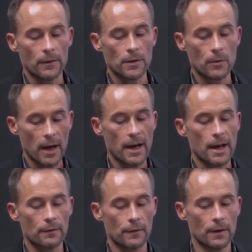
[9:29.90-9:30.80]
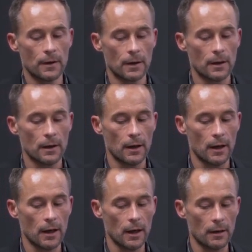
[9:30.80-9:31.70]
you have
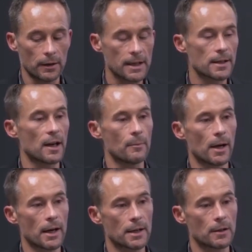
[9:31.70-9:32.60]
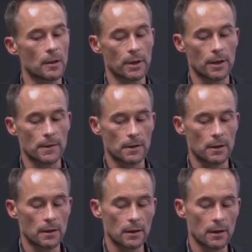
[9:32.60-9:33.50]
lead time bias here because
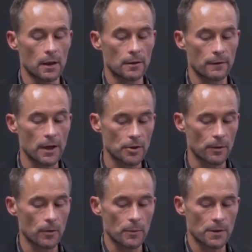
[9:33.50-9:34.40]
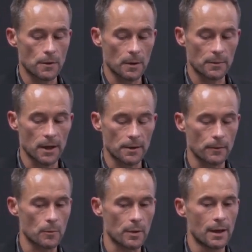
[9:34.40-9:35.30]
the intervention group, the circumcised
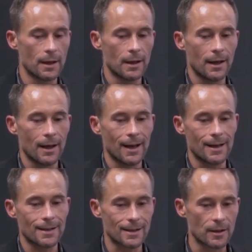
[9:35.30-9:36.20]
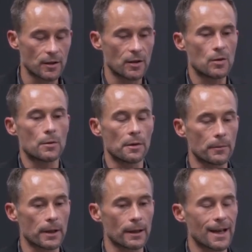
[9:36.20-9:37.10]
group, has 2 to
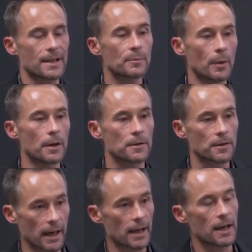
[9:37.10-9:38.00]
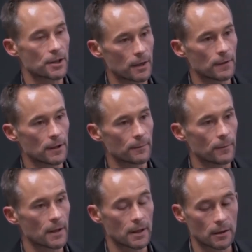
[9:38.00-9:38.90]
3 less months to get HIV.
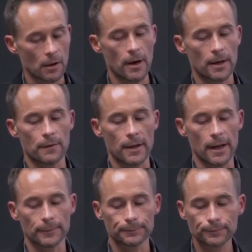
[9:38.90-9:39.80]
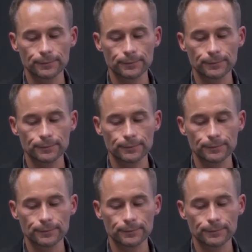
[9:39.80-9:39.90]
They didn't correct for that.